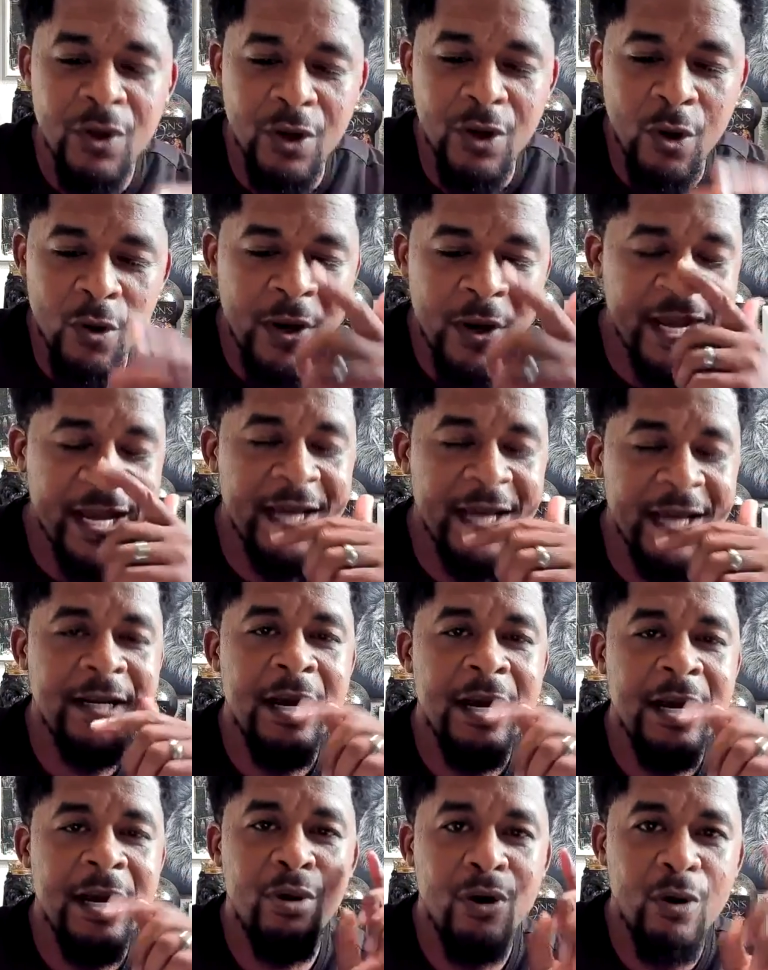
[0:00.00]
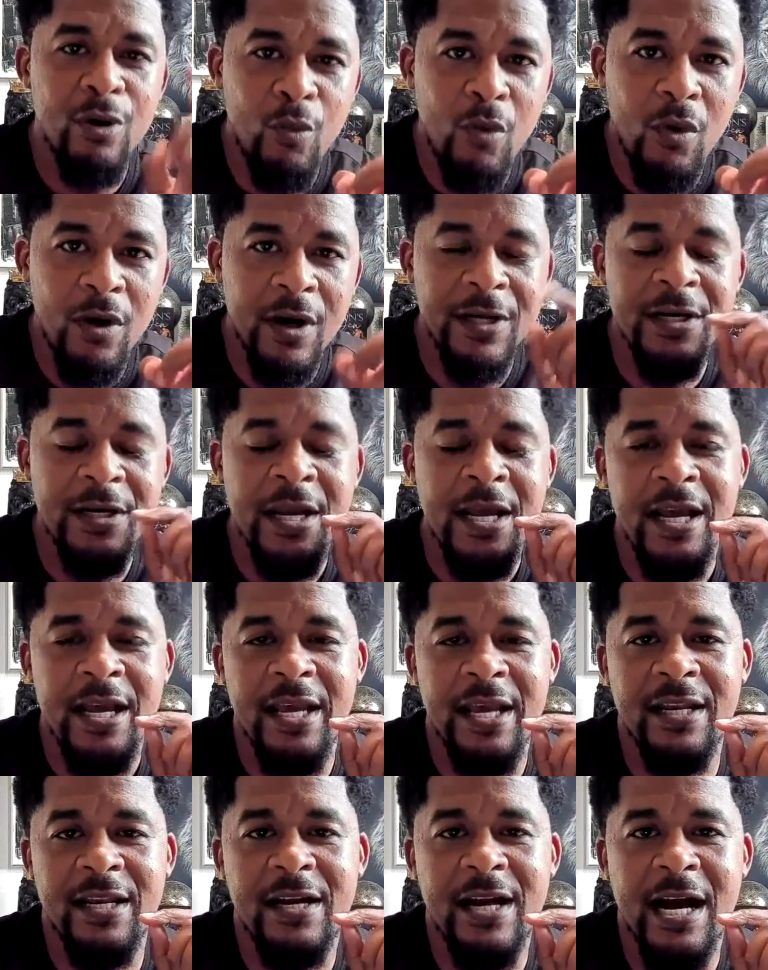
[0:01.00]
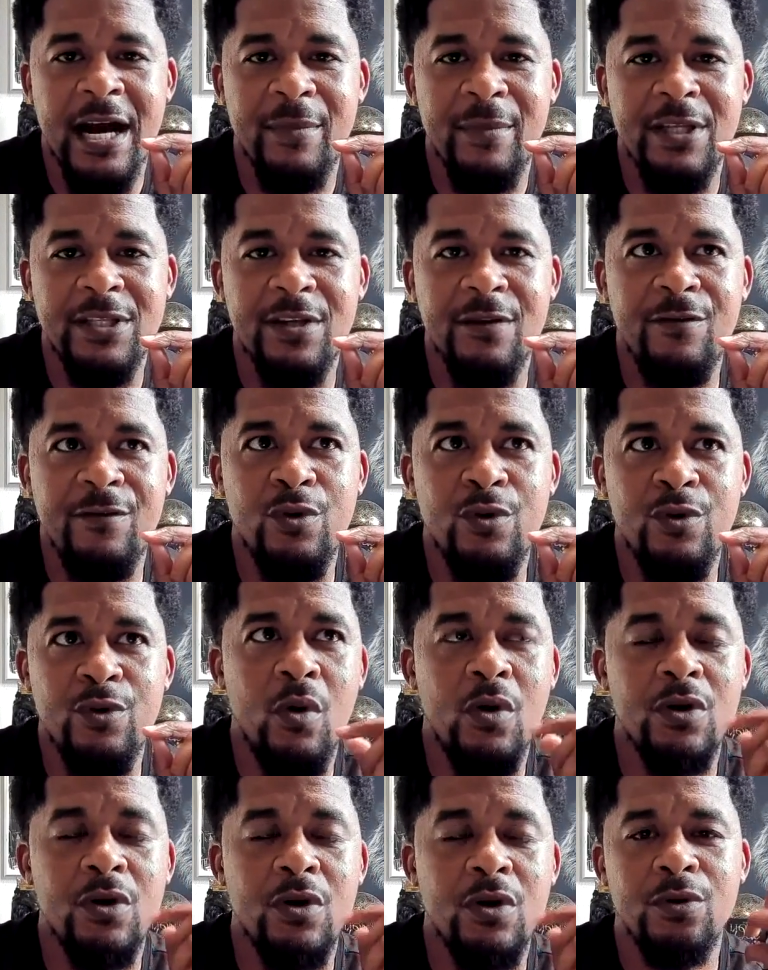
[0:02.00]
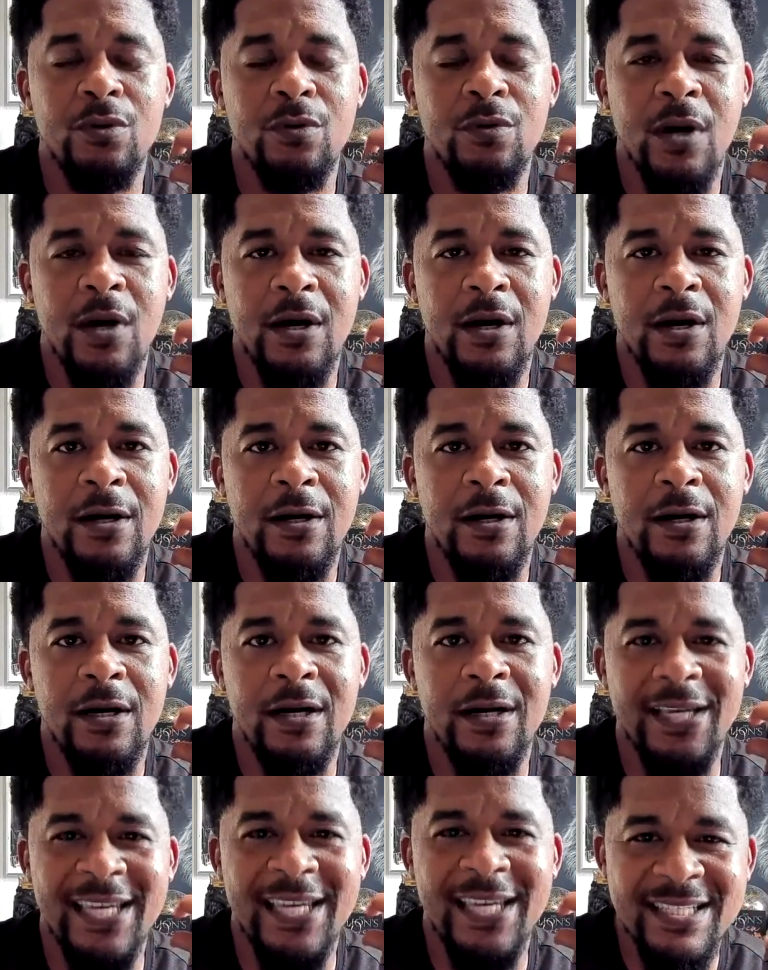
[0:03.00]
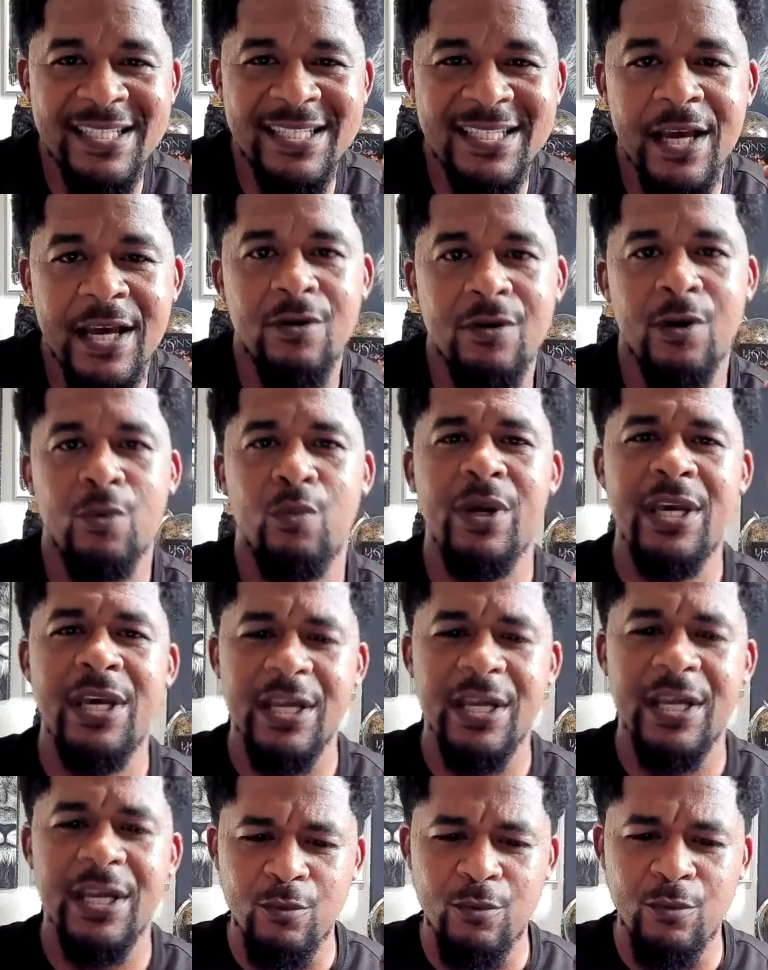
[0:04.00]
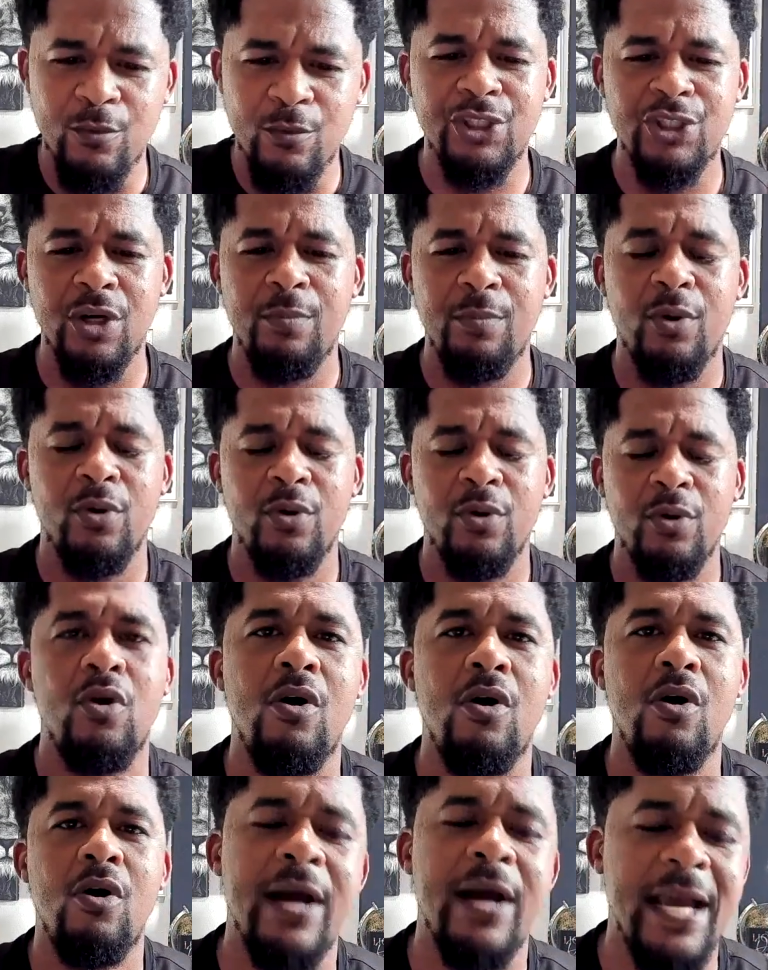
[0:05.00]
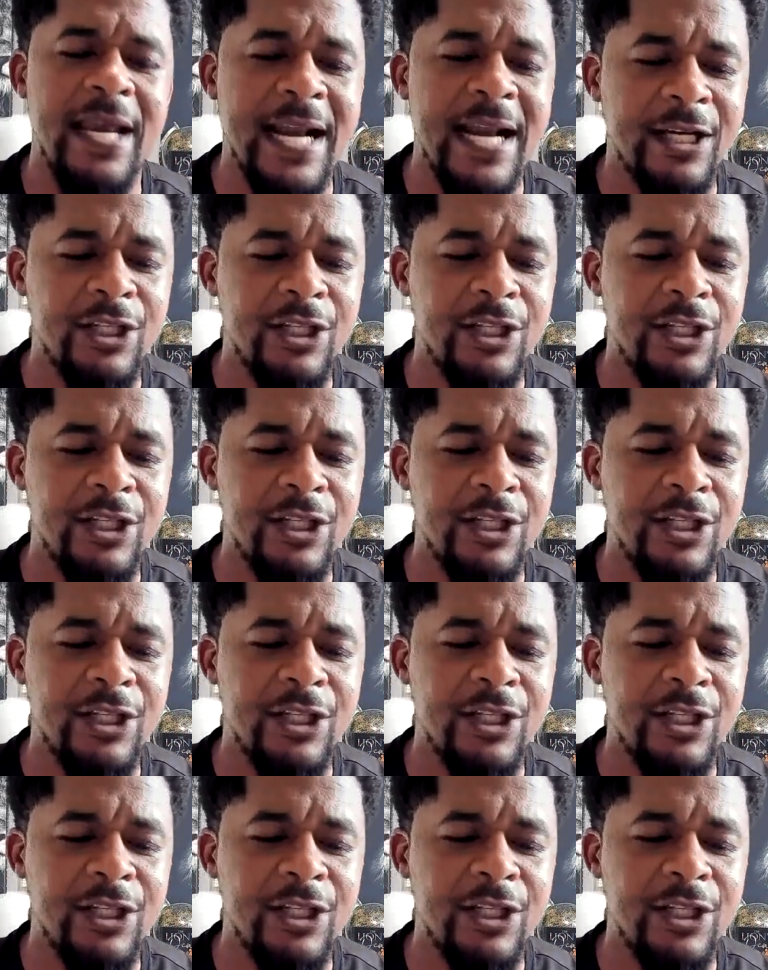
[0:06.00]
Go ahead, put a 1 in the comments if you want to get together, and we can jump on a call, and I